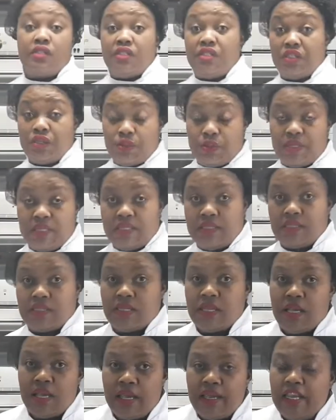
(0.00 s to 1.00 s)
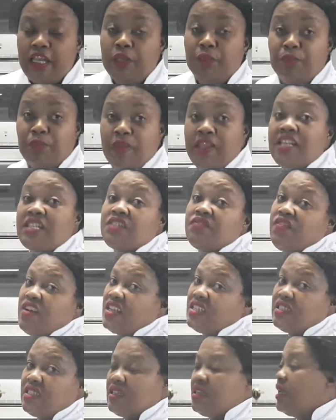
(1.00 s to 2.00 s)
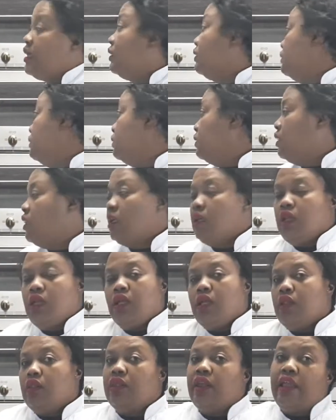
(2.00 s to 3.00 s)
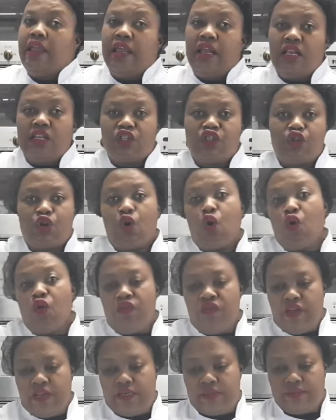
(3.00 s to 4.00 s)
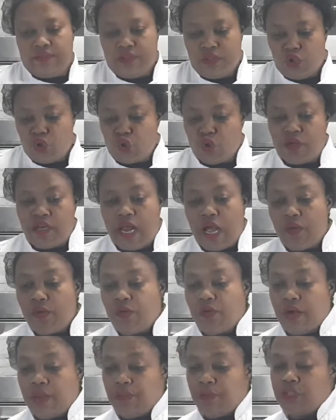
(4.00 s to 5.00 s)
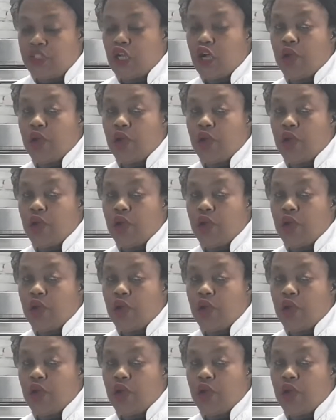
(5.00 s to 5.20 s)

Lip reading: degrees. It bakes faster than the electric oven. So now we're gonna put our